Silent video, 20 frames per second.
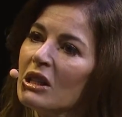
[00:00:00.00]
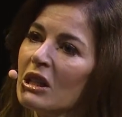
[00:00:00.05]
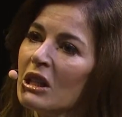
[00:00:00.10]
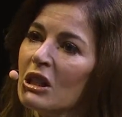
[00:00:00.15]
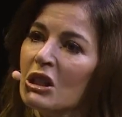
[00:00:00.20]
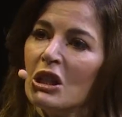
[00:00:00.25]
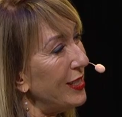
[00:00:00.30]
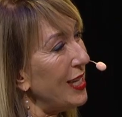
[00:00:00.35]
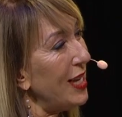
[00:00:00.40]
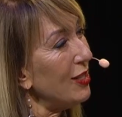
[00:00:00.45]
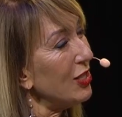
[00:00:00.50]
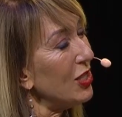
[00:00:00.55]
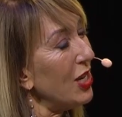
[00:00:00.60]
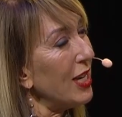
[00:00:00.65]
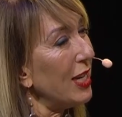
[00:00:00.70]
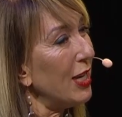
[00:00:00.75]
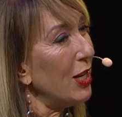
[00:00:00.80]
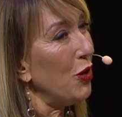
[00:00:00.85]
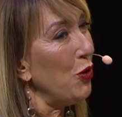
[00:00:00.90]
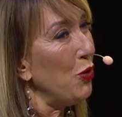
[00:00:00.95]
But it sounds
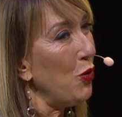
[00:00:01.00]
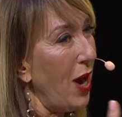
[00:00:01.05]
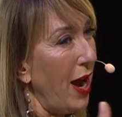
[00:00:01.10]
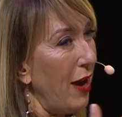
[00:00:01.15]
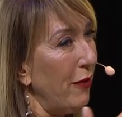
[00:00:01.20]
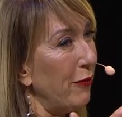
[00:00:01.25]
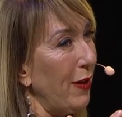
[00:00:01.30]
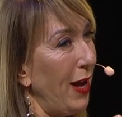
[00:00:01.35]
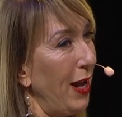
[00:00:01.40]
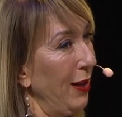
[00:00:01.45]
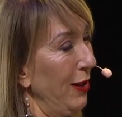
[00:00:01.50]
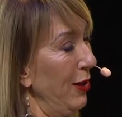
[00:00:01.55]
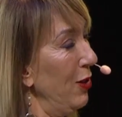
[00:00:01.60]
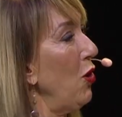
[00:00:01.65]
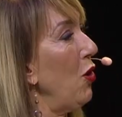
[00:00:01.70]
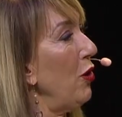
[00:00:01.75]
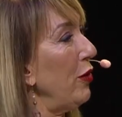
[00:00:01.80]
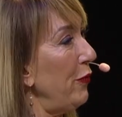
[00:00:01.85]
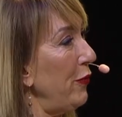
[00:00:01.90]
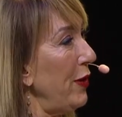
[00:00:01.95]
like you have a
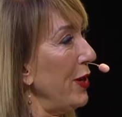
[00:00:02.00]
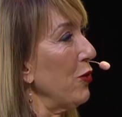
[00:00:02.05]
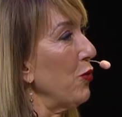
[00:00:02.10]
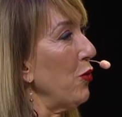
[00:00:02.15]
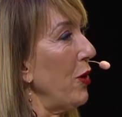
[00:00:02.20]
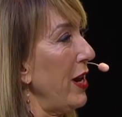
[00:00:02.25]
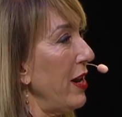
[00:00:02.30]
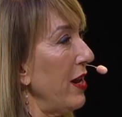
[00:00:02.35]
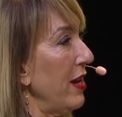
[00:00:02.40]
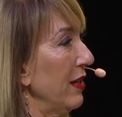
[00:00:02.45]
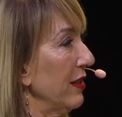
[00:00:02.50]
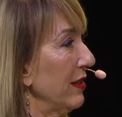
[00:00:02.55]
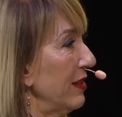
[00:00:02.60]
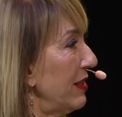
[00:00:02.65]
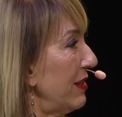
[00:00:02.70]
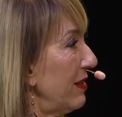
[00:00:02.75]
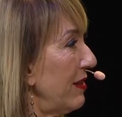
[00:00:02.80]
lot of ingredients.